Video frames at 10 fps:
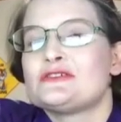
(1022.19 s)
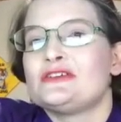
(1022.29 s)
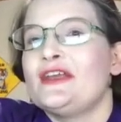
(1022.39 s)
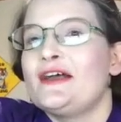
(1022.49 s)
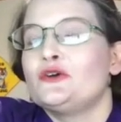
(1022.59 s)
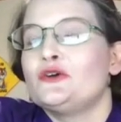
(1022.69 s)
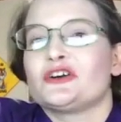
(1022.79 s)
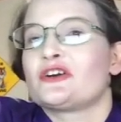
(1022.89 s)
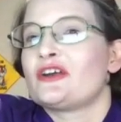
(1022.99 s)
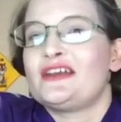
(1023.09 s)
Yeah, those
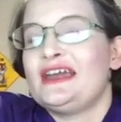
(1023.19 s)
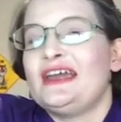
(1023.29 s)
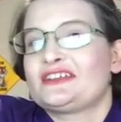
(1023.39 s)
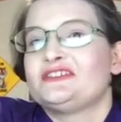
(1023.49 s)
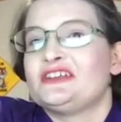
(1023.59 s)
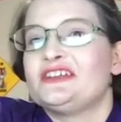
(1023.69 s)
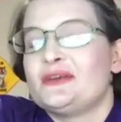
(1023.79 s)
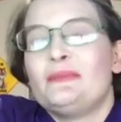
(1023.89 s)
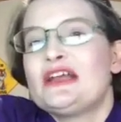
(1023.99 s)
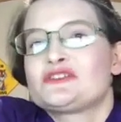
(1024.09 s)
are not accidents.
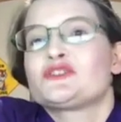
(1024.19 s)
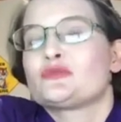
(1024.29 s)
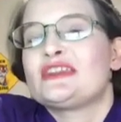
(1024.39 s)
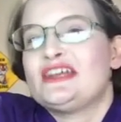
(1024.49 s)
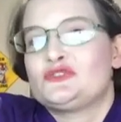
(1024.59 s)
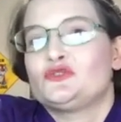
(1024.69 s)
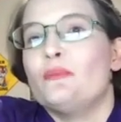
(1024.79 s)
And imagine doing that to a